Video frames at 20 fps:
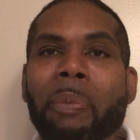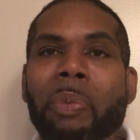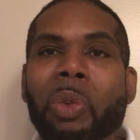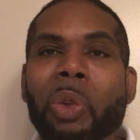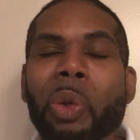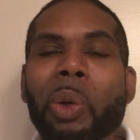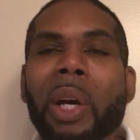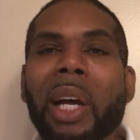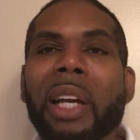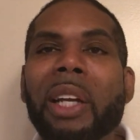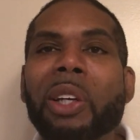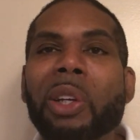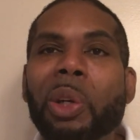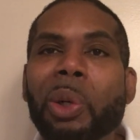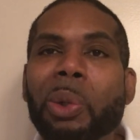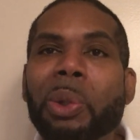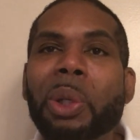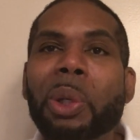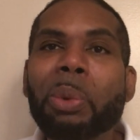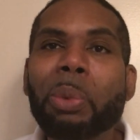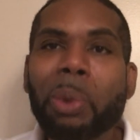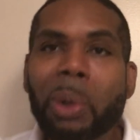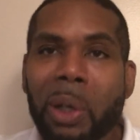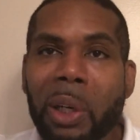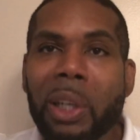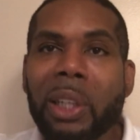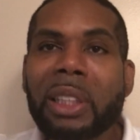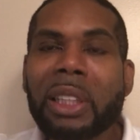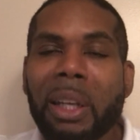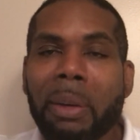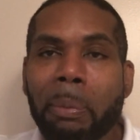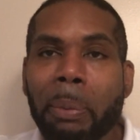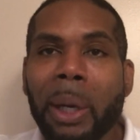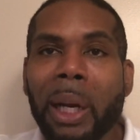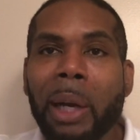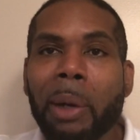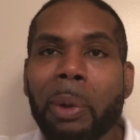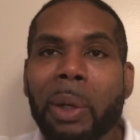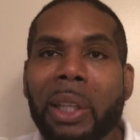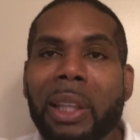You got to know your words have
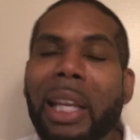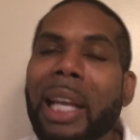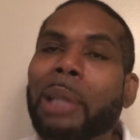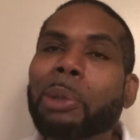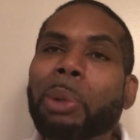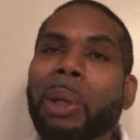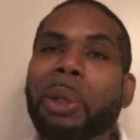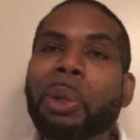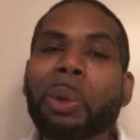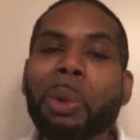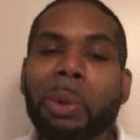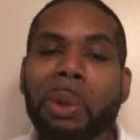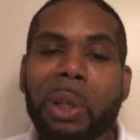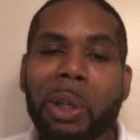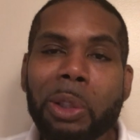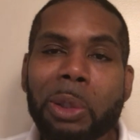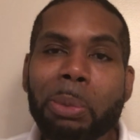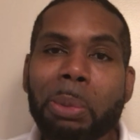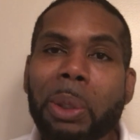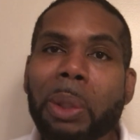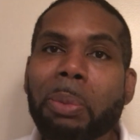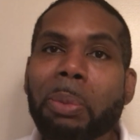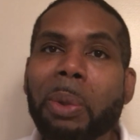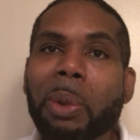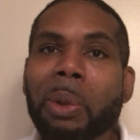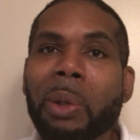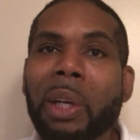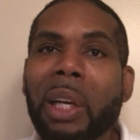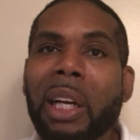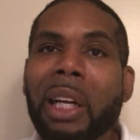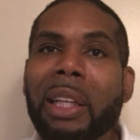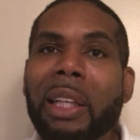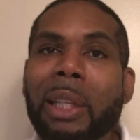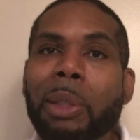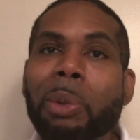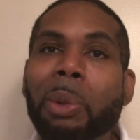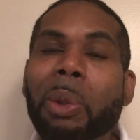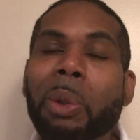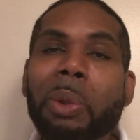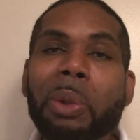power. That's why you don't curse people. That's
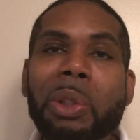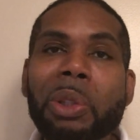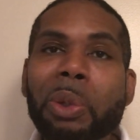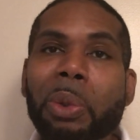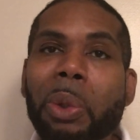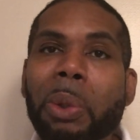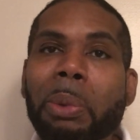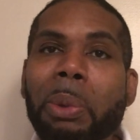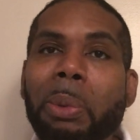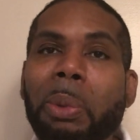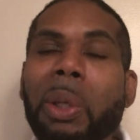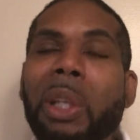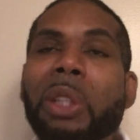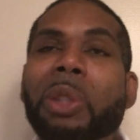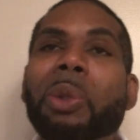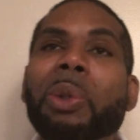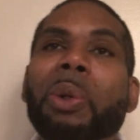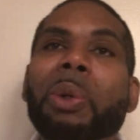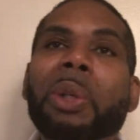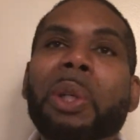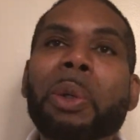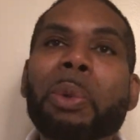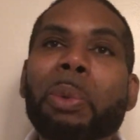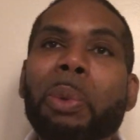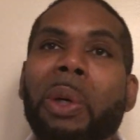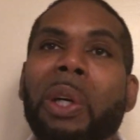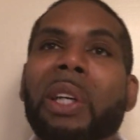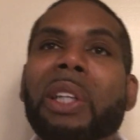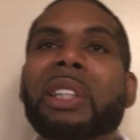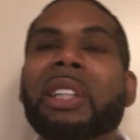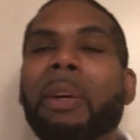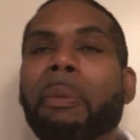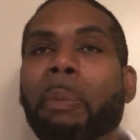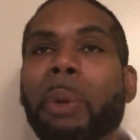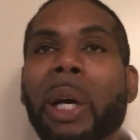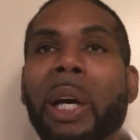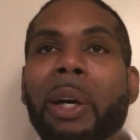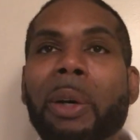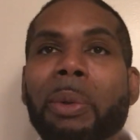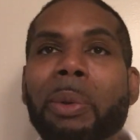why you don't destroy people, because you know your words have
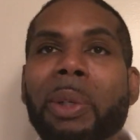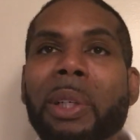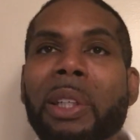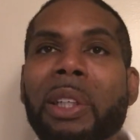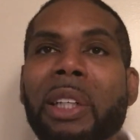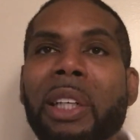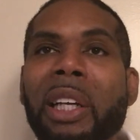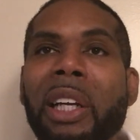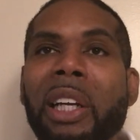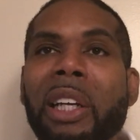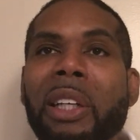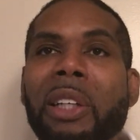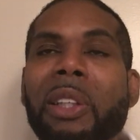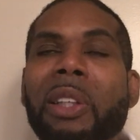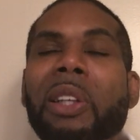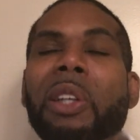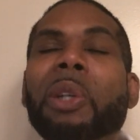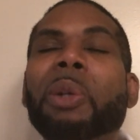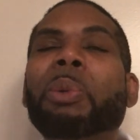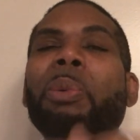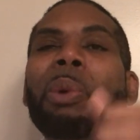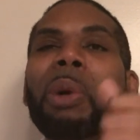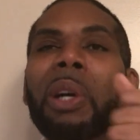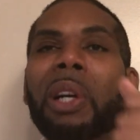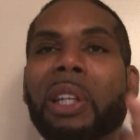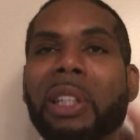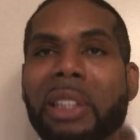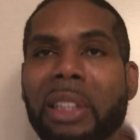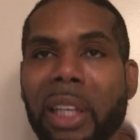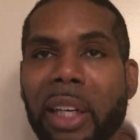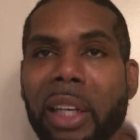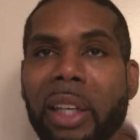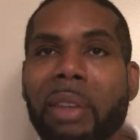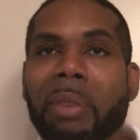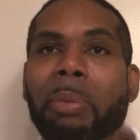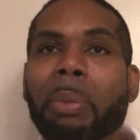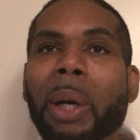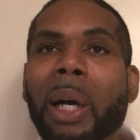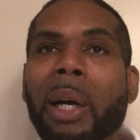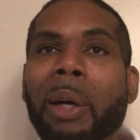power. Your words
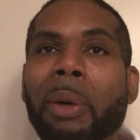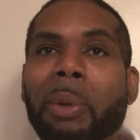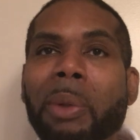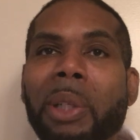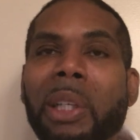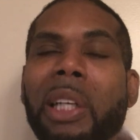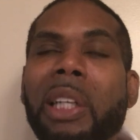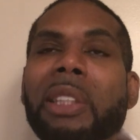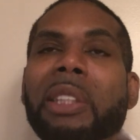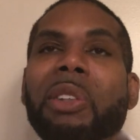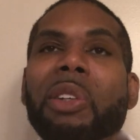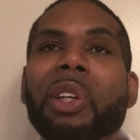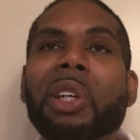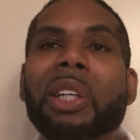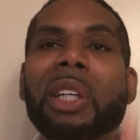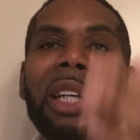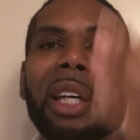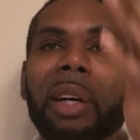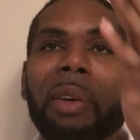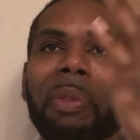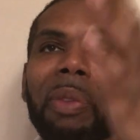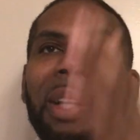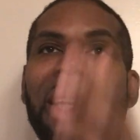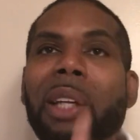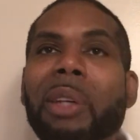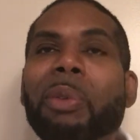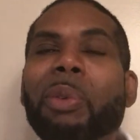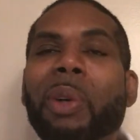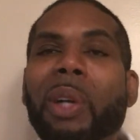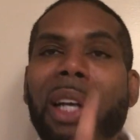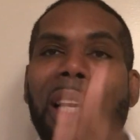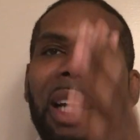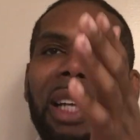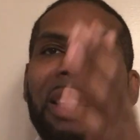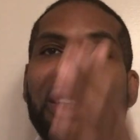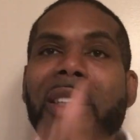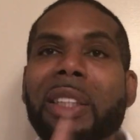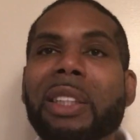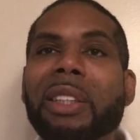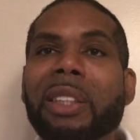have power because of your covenant
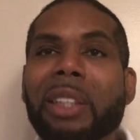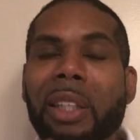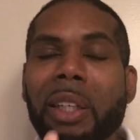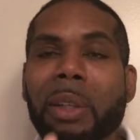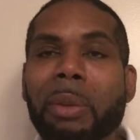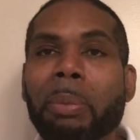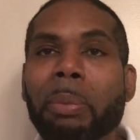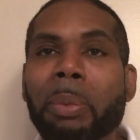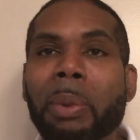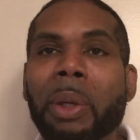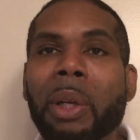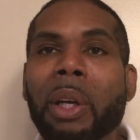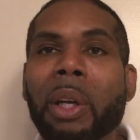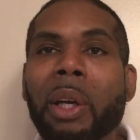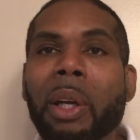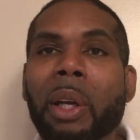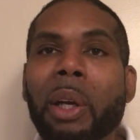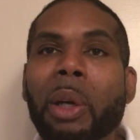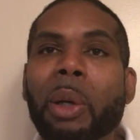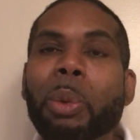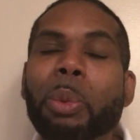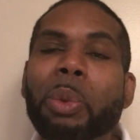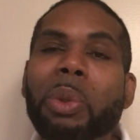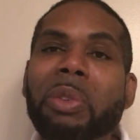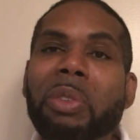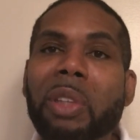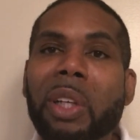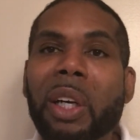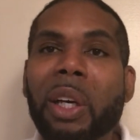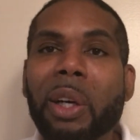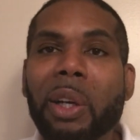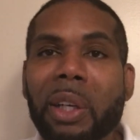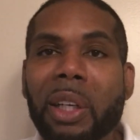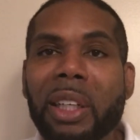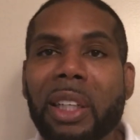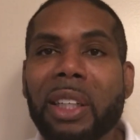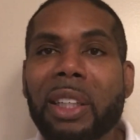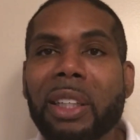relationship with God.